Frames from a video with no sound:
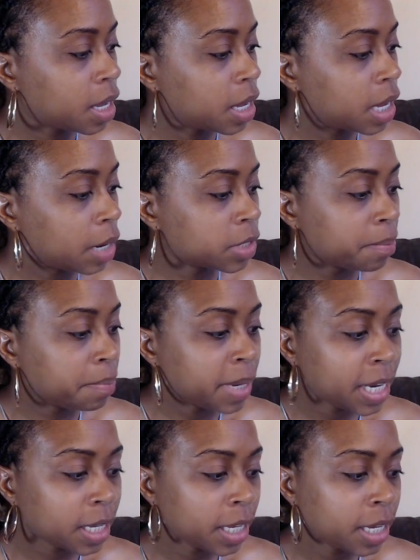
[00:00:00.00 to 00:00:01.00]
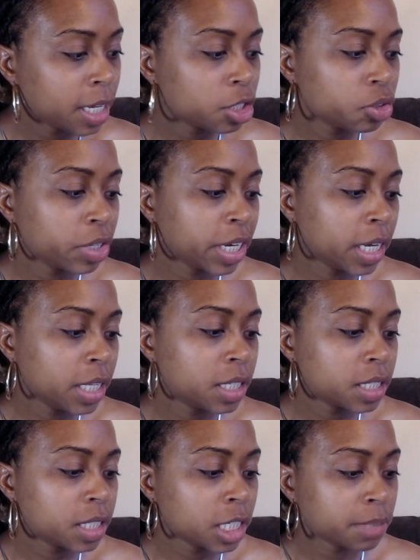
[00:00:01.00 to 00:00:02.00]
I was immediately intrigued
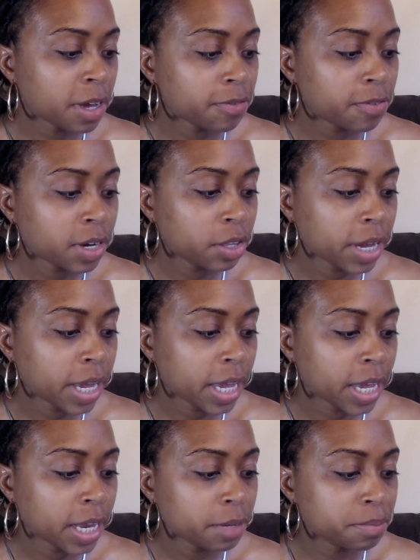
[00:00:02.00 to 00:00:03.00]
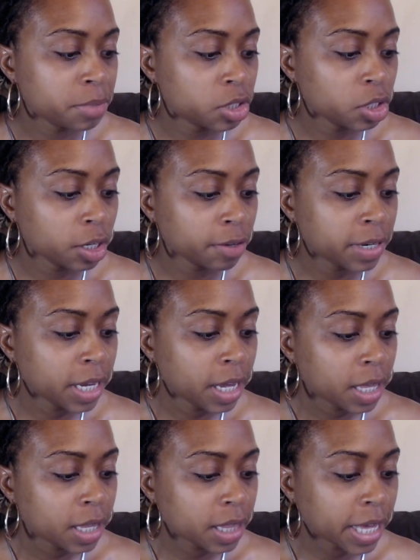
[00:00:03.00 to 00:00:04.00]
since my father had observed
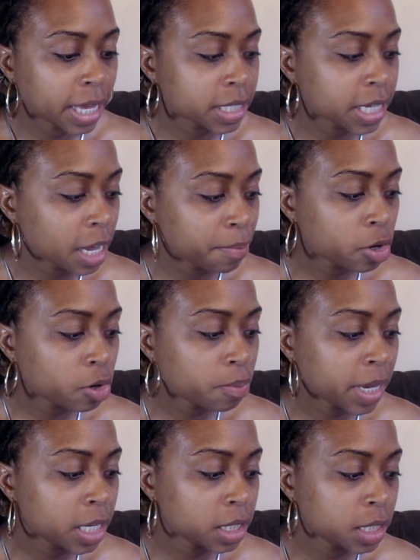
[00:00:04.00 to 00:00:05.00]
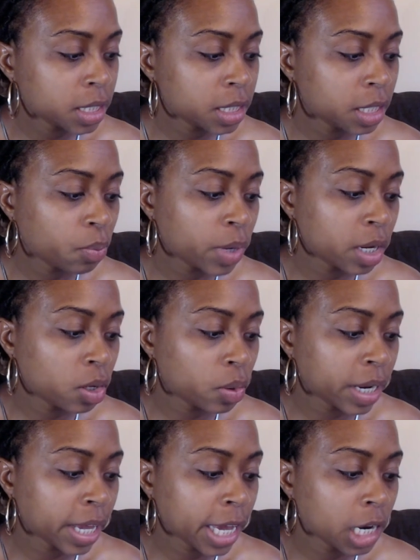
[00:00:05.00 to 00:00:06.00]
that type O patients did well
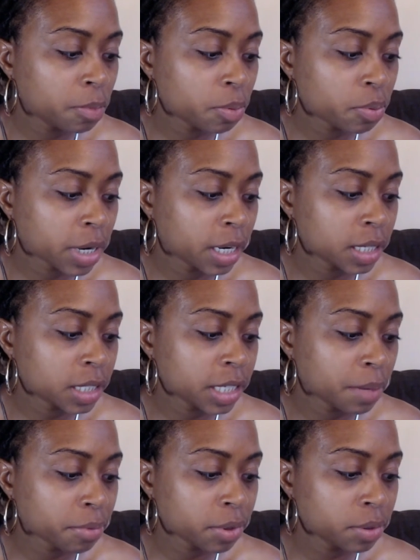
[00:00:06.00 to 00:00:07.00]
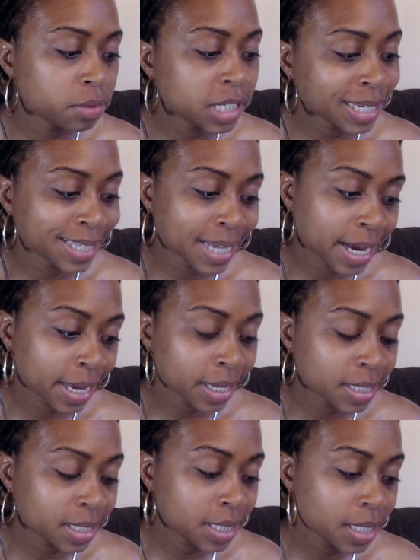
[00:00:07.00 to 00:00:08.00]
on animal products and protein
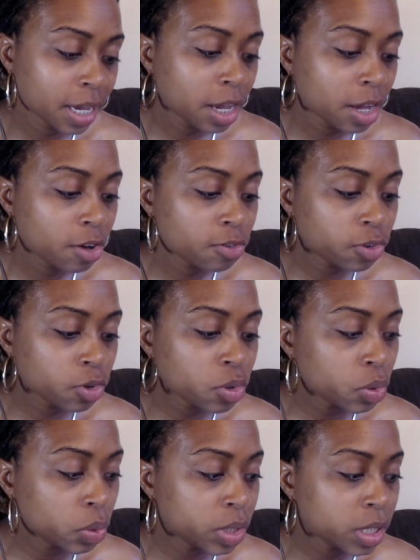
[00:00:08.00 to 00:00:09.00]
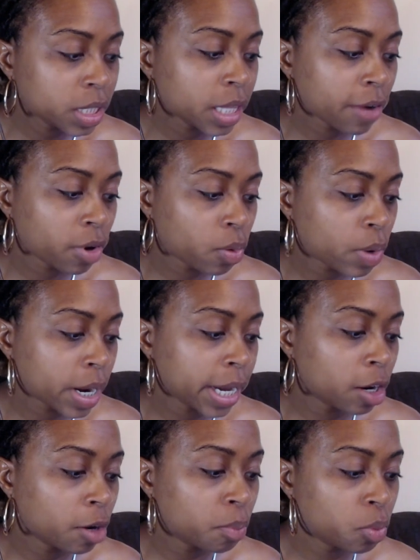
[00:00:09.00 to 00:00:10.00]
diets, foods that
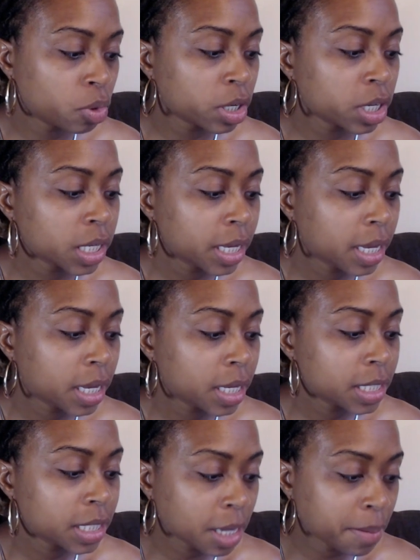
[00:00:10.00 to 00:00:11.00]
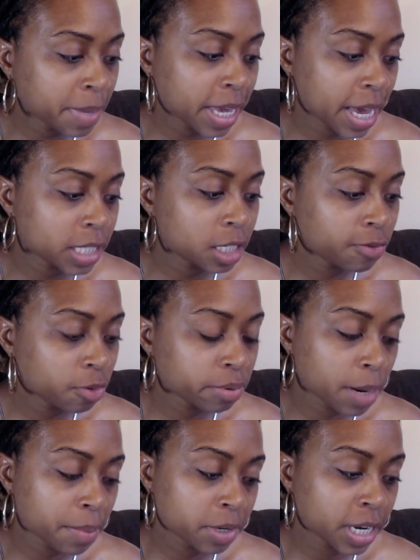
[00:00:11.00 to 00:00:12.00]
require more stomach acid for
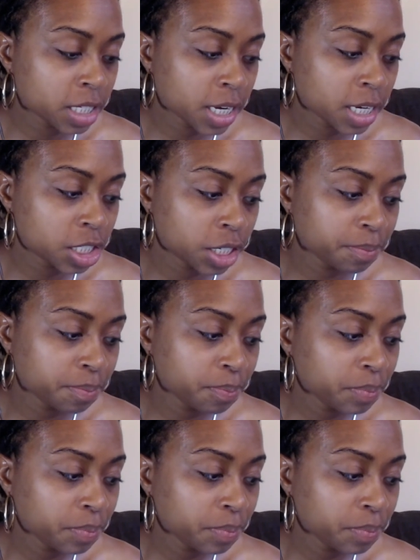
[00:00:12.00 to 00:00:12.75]
proper digestion.